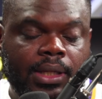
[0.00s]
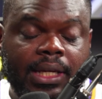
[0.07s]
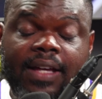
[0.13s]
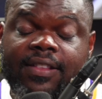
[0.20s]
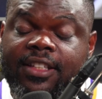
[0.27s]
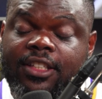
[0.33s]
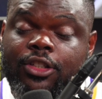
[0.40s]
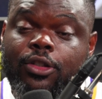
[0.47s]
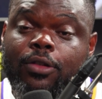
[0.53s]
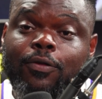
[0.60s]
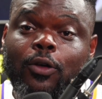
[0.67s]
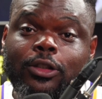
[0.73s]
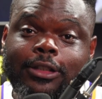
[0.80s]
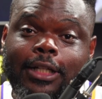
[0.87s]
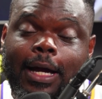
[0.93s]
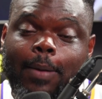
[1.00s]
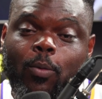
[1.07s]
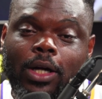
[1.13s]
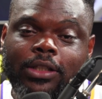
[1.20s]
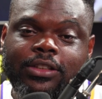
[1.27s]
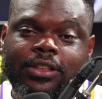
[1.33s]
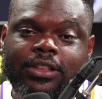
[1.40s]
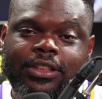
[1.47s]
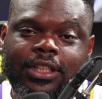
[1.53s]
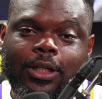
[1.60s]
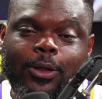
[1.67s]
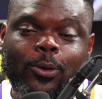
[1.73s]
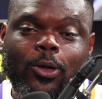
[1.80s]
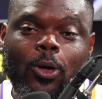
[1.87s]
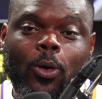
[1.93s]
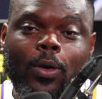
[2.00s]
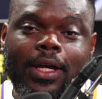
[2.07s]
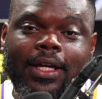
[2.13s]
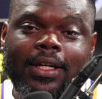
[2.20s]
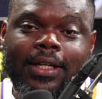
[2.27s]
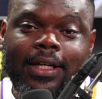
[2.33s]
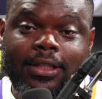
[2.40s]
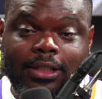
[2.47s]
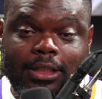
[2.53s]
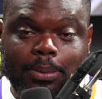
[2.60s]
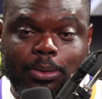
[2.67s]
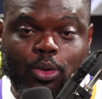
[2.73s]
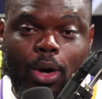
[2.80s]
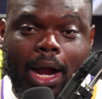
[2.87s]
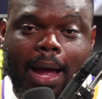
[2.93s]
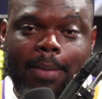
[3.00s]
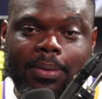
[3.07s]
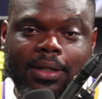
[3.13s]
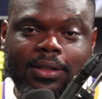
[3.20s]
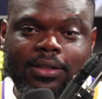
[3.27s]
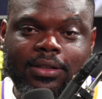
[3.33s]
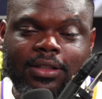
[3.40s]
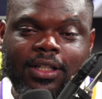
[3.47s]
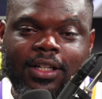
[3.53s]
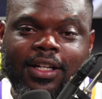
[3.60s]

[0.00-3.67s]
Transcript: If this is your first time watching the channel, go ahead and hit the subscribe button.